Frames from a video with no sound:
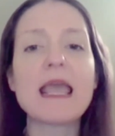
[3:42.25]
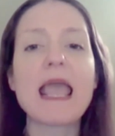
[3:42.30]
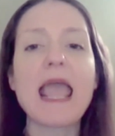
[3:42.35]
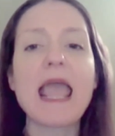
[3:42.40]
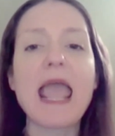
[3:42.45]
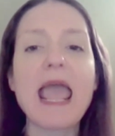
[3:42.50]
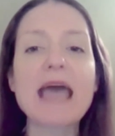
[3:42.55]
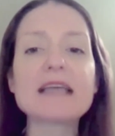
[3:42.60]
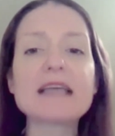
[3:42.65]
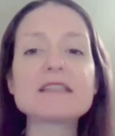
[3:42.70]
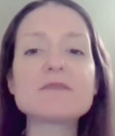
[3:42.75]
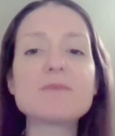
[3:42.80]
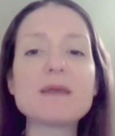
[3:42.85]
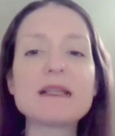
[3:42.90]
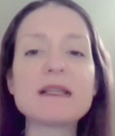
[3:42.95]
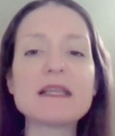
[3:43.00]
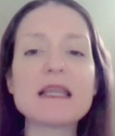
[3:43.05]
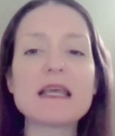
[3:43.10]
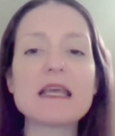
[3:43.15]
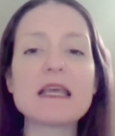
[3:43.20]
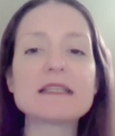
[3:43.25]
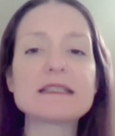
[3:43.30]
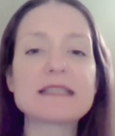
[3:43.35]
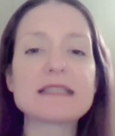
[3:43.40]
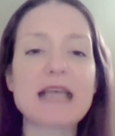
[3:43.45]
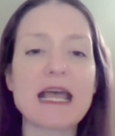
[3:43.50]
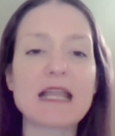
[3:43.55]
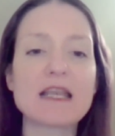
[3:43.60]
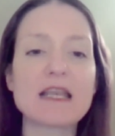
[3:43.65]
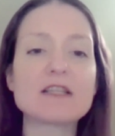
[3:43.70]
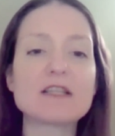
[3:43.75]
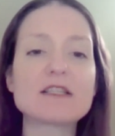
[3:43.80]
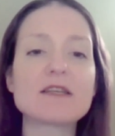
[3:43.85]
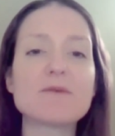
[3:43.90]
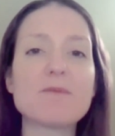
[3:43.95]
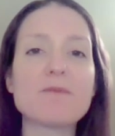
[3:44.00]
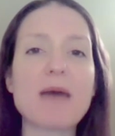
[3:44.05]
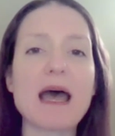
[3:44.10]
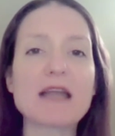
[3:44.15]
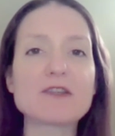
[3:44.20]
has been said to
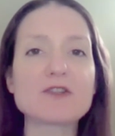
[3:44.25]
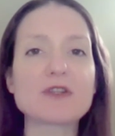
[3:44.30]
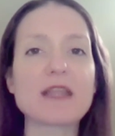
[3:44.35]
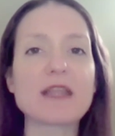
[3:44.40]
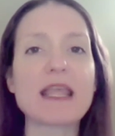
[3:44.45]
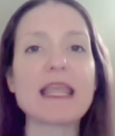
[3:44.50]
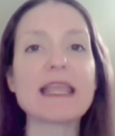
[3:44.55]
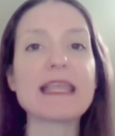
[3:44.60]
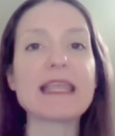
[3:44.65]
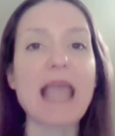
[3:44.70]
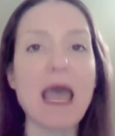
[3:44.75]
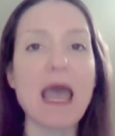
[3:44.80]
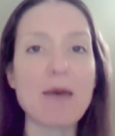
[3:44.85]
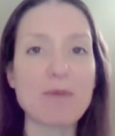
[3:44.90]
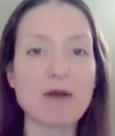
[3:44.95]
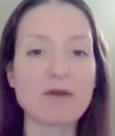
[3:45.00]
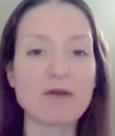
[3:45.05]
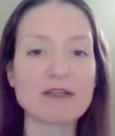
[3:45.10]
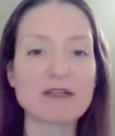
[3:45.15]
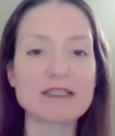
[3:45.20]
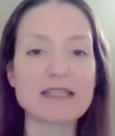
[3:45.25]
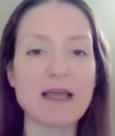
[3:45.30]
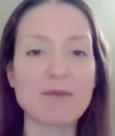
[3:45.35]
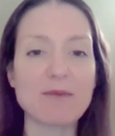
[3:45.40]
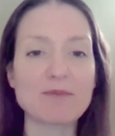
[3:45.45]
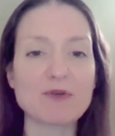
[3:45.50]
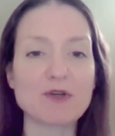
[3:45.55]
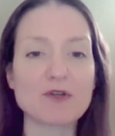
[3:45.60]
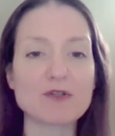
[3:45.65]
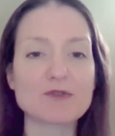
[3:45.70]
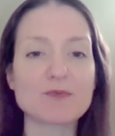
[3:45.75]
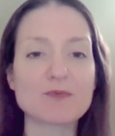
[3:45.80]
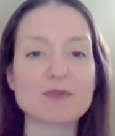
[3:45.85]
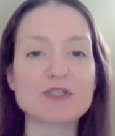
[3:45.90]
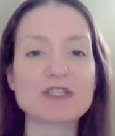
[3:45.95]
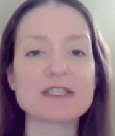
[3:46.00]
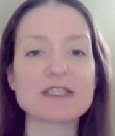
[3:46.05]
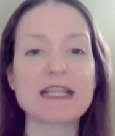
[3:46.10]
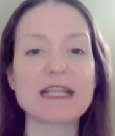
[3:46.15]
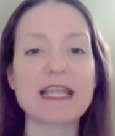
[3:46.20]
modulate GABA receptors,
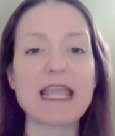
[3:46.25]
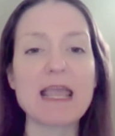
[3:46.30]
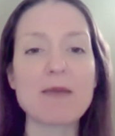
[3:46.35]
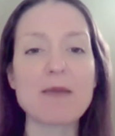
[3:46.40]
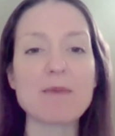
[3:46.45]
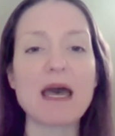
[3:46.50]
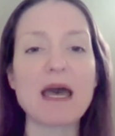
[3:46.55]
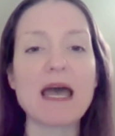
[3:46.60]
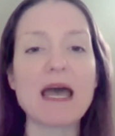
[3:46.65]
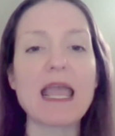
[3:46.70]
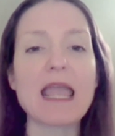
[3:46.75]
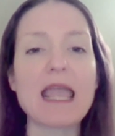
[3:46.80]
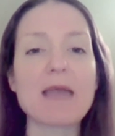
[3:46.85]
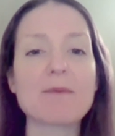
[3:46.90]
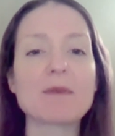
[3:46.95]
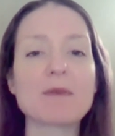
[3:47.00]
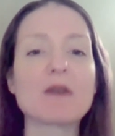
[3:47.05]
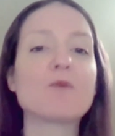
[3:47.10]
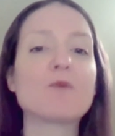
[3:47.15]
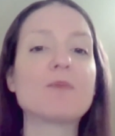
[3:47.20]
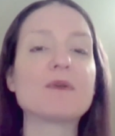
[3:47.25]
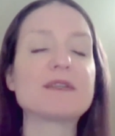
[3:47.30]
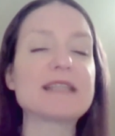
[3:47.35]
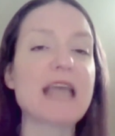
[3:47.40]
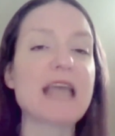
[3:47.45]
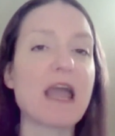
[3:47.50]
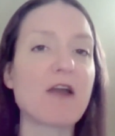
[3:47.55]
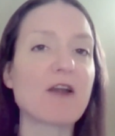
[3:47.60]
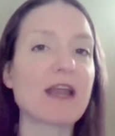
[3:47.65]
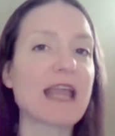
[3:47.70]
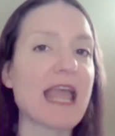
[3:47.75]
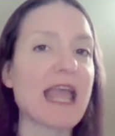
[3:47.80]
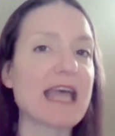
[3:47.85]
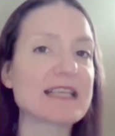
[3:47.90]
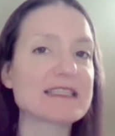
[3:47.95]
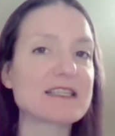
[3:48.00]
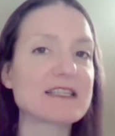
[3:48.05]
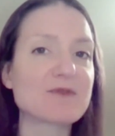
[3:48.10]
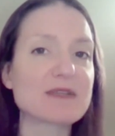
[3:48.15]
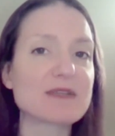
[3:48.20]
which is the gamma aminobutyric
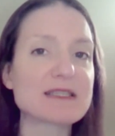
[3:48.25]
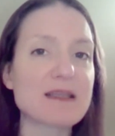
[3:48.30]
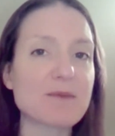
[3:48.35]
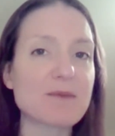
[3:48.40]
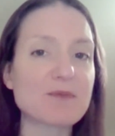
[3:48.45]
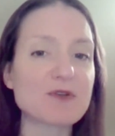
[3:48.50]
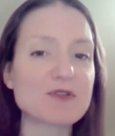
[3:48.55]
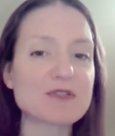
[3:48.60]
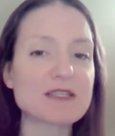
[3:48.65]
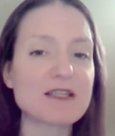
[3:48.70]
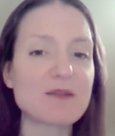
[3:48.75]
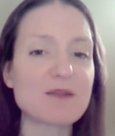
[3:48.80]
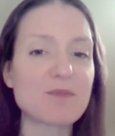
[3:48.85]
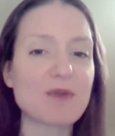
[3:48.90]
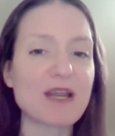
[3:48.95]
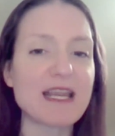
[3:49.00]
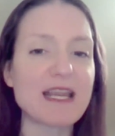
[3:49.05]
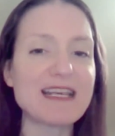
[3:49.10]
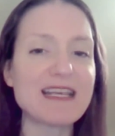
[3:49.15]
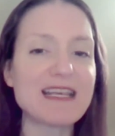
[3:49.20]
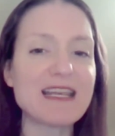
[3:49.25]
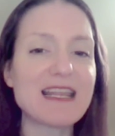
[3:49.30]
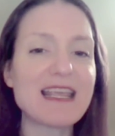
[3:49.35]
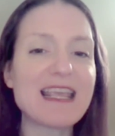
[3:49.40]
acid receptors in the brain.